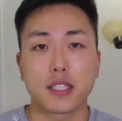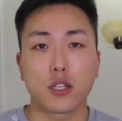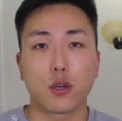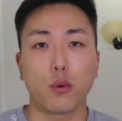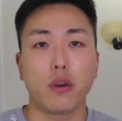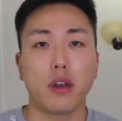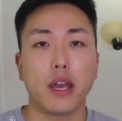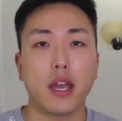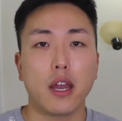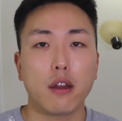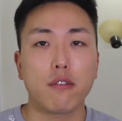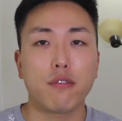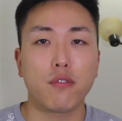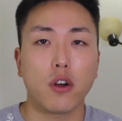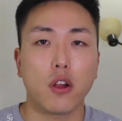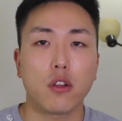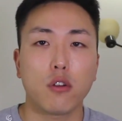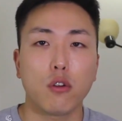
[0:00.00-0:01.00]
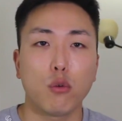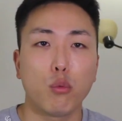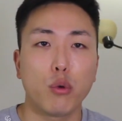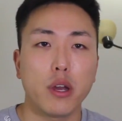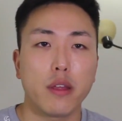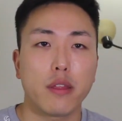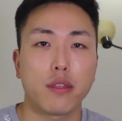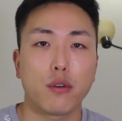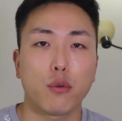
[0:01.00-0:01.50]
So hair follicle
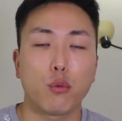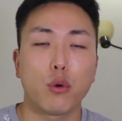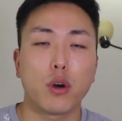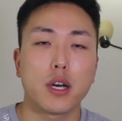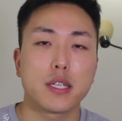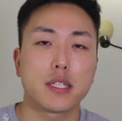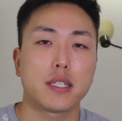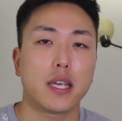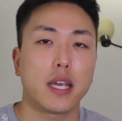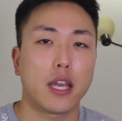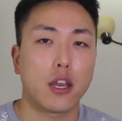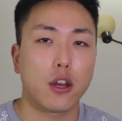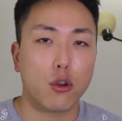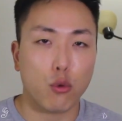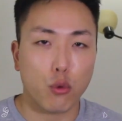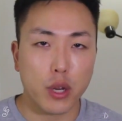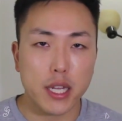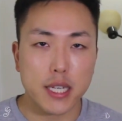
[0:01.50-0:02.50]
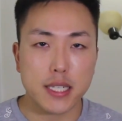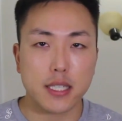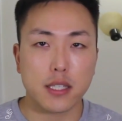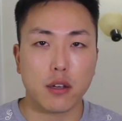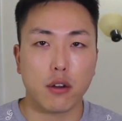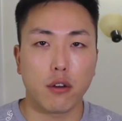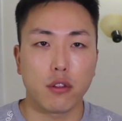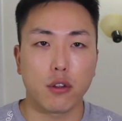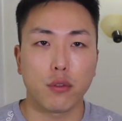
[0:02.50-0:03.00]
width was increased,
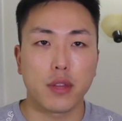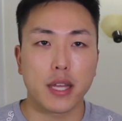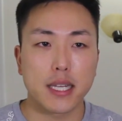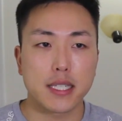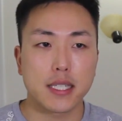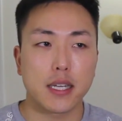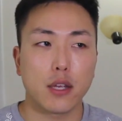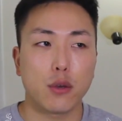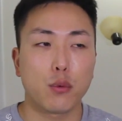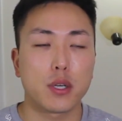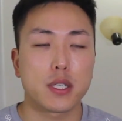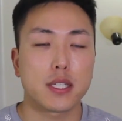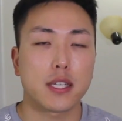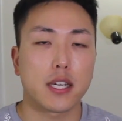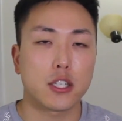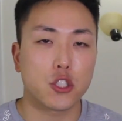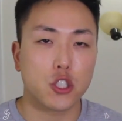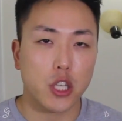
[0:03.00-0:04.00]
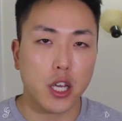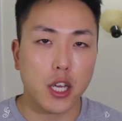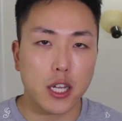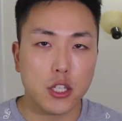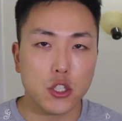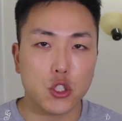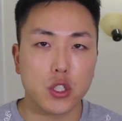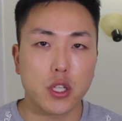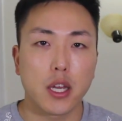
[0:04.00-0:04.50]
although density was not
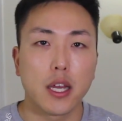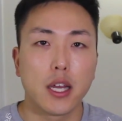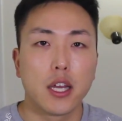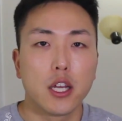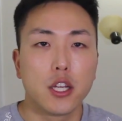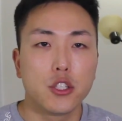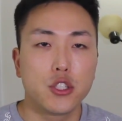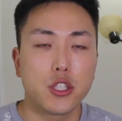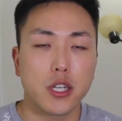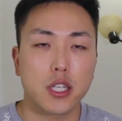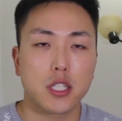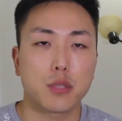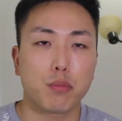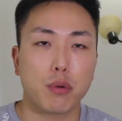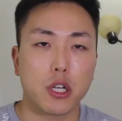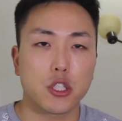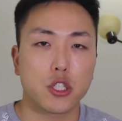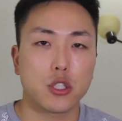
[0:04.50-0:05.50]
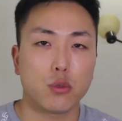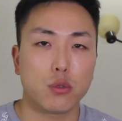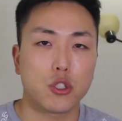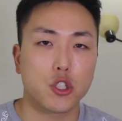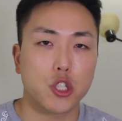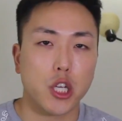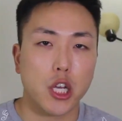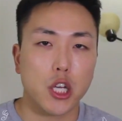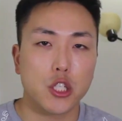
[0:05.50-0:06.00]
changed. Gene expression was
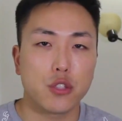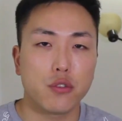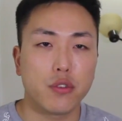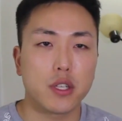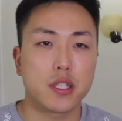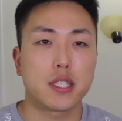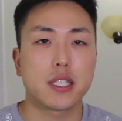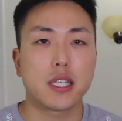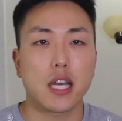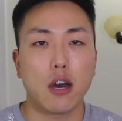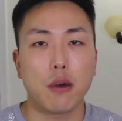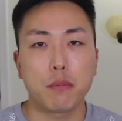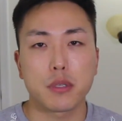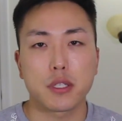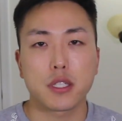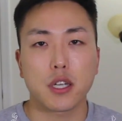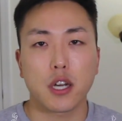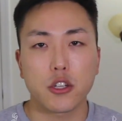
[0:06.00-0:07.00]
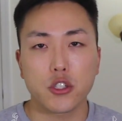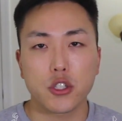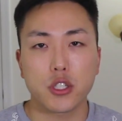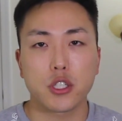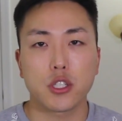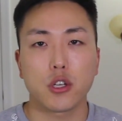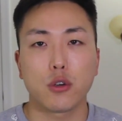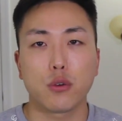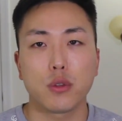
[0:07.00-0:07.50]
changed via scalp
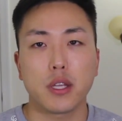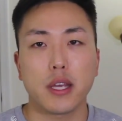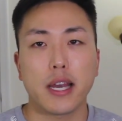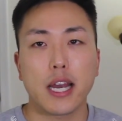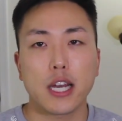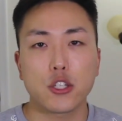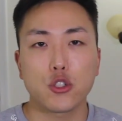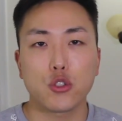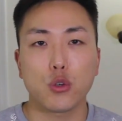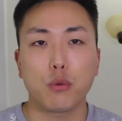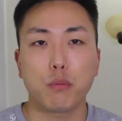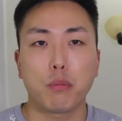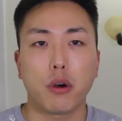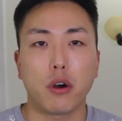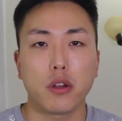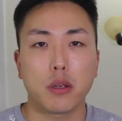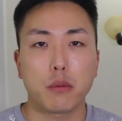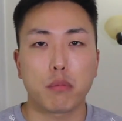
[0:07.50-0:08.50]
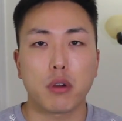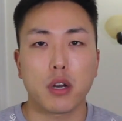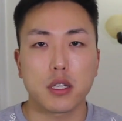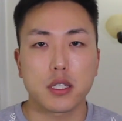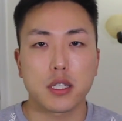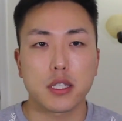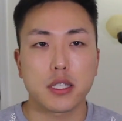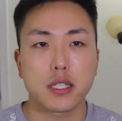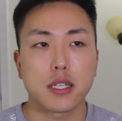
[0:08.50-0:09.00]
massages. So the actual balding
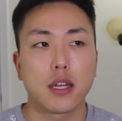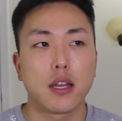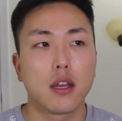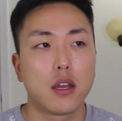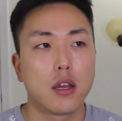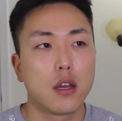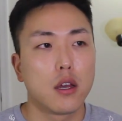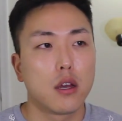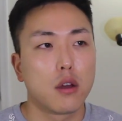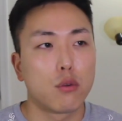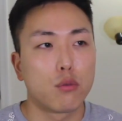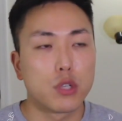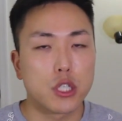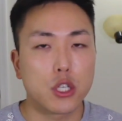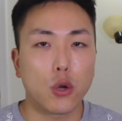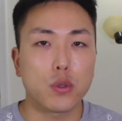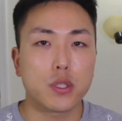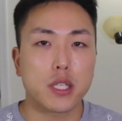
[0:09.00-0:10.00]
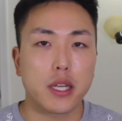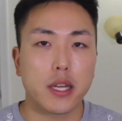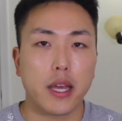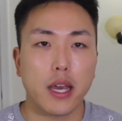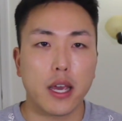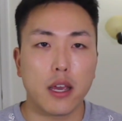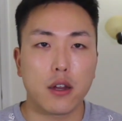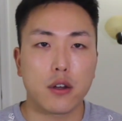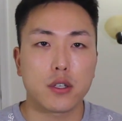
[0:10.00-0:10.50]
process results in
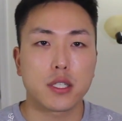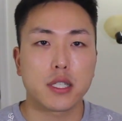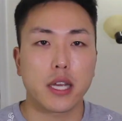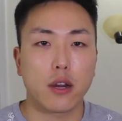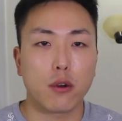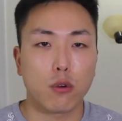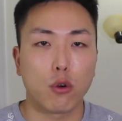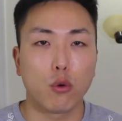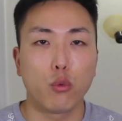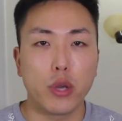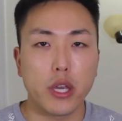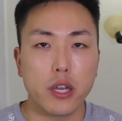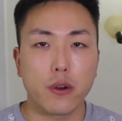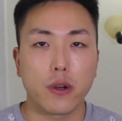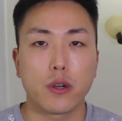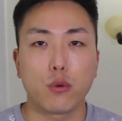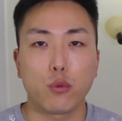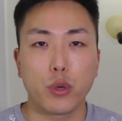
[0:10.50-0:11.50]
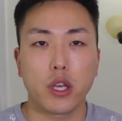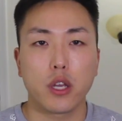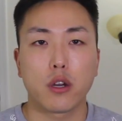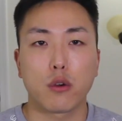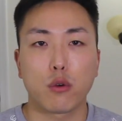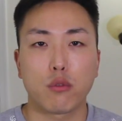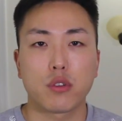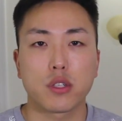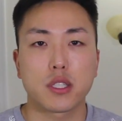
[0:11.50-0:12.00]
hairs that grow weaker and
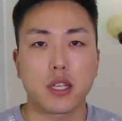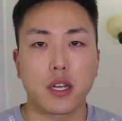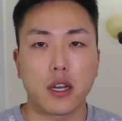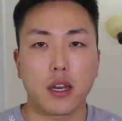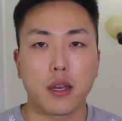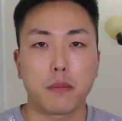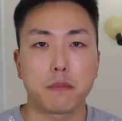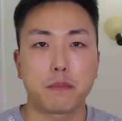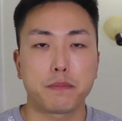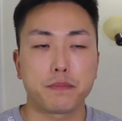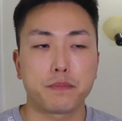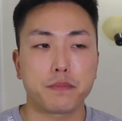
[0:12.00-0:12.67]
weaker over time.